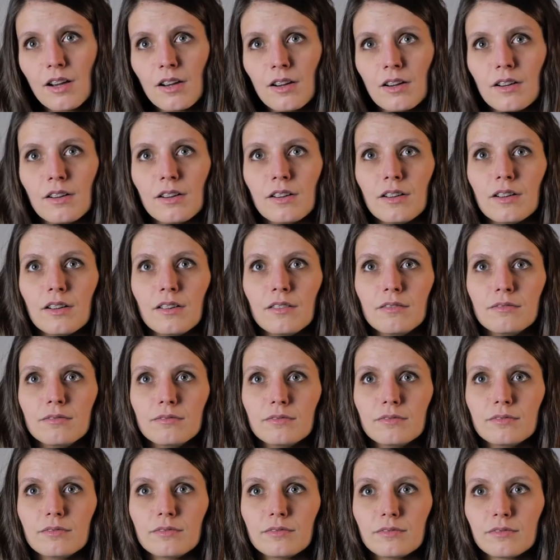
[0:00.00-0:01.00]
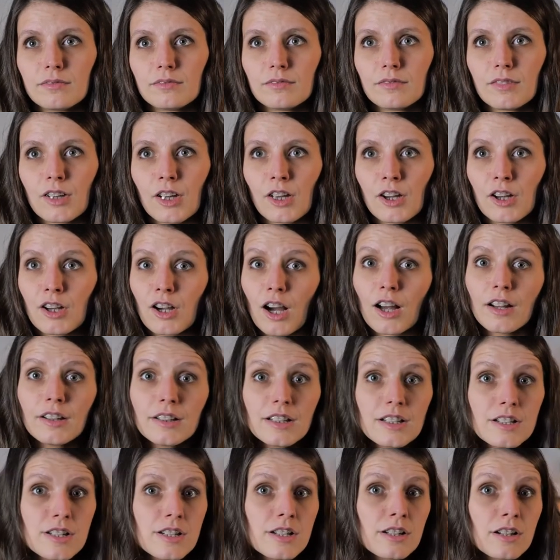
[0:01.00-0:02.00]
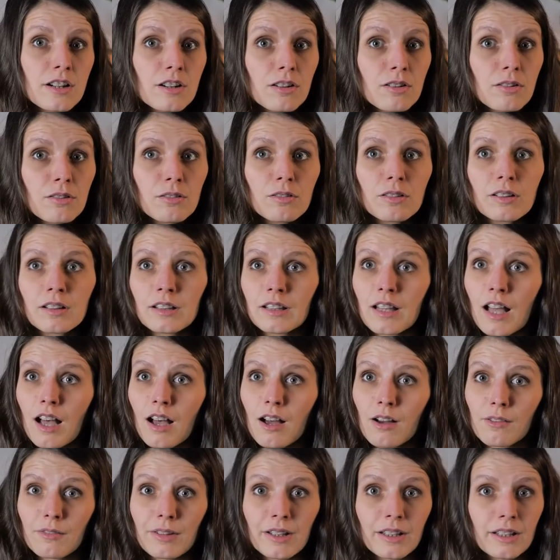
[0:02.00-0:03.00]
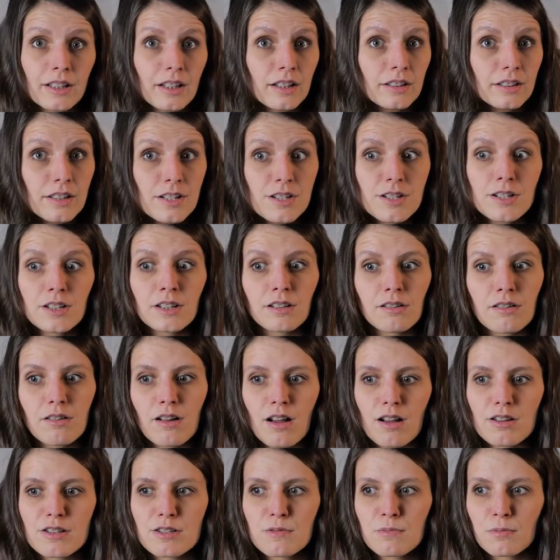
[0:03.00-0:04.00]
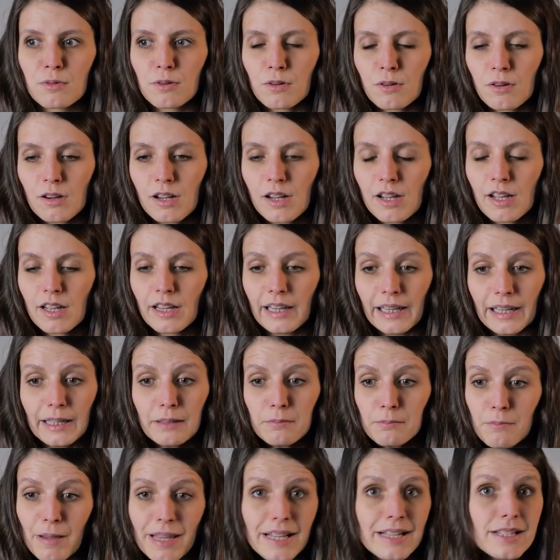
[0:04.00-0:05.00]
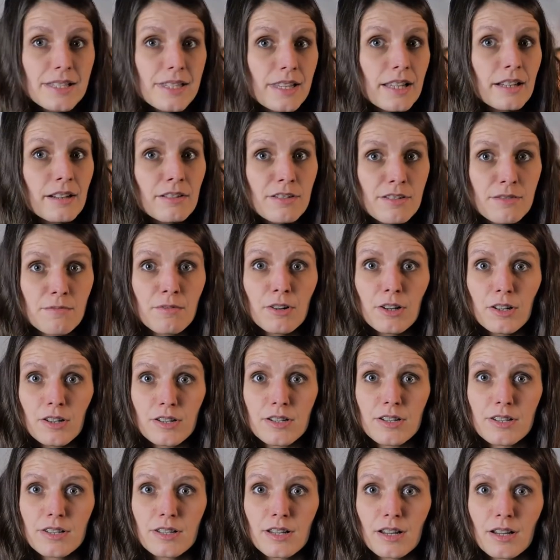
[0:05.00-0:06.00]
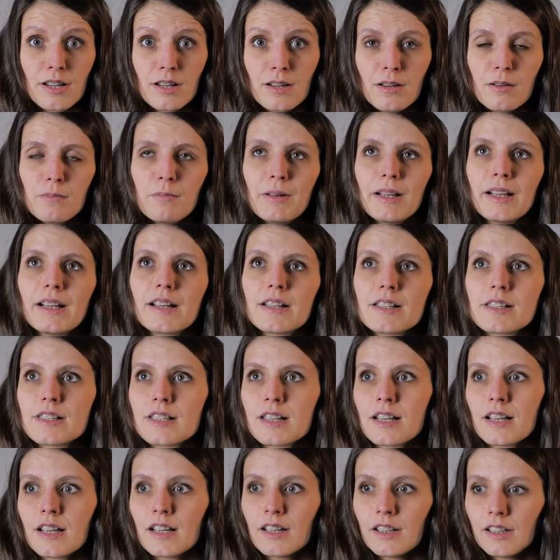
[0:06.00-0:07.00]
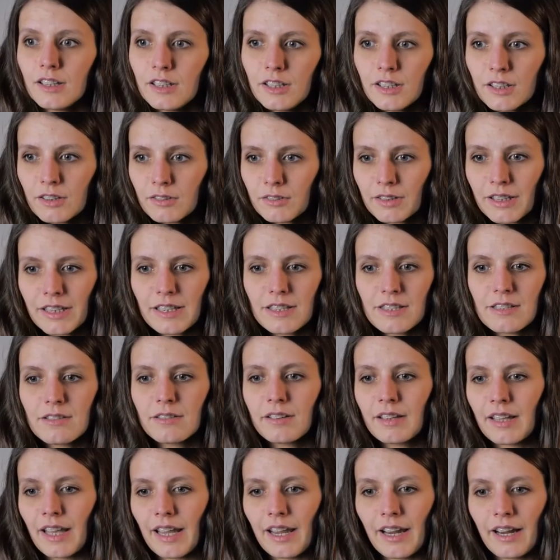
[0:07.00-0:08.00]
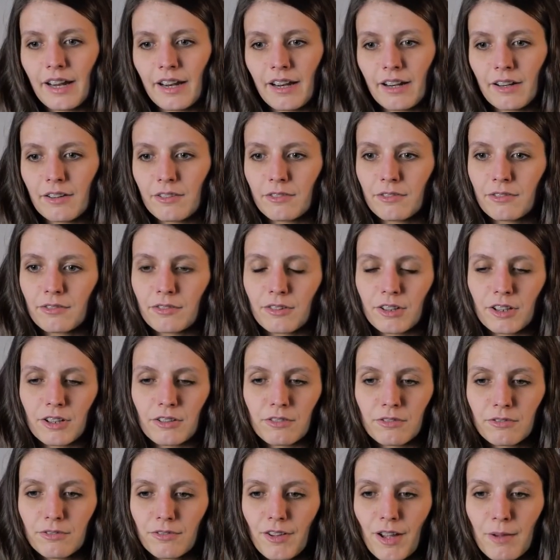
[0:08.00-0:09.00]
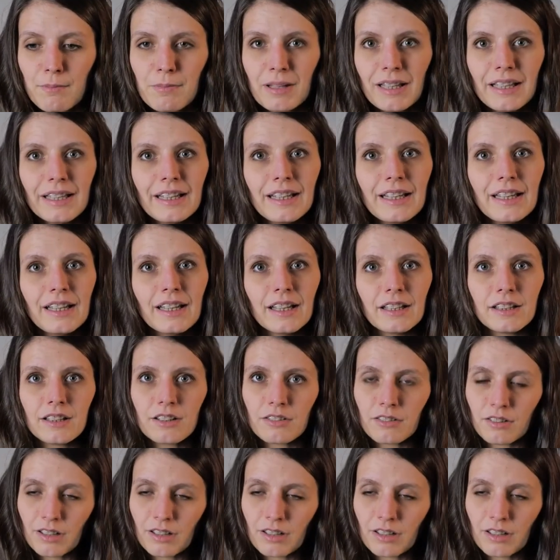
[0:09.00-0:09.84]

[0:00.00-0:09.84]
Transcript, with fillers: a, um, a conditional love and conditional gospel, it makes things worse because you need to care for your family and your